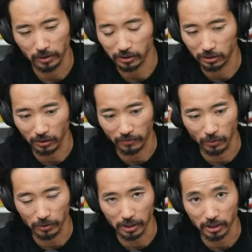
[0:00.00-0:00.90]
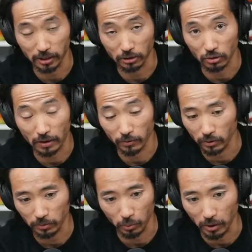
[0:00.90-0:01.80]
And so everyone that's in the Strava
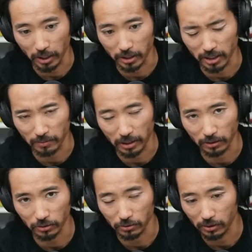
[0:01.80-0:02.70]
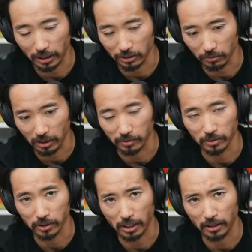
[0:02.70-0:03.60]
group will get an email. So you guys will be able
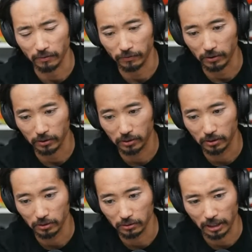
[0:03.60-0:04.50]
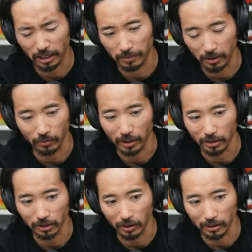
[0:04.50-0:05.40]
to sign up first. So that'll be the way to
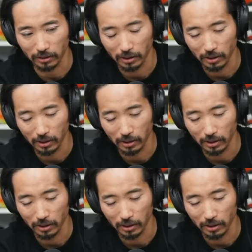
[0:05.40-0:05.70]
do it.